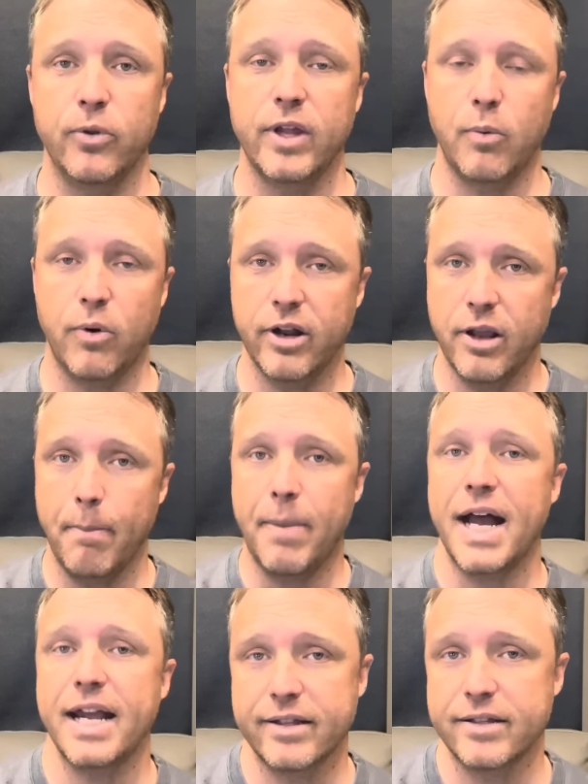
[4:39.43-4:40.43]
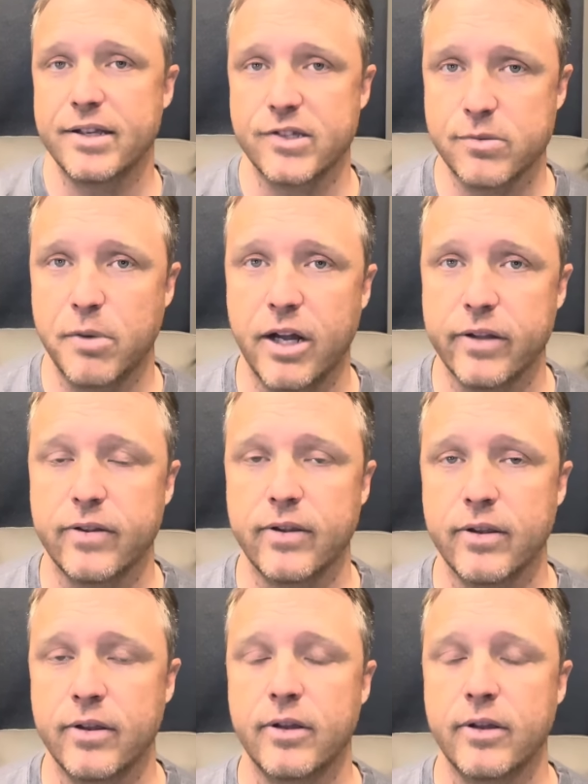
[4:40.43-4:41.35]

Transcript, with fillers: that want to buy it this month.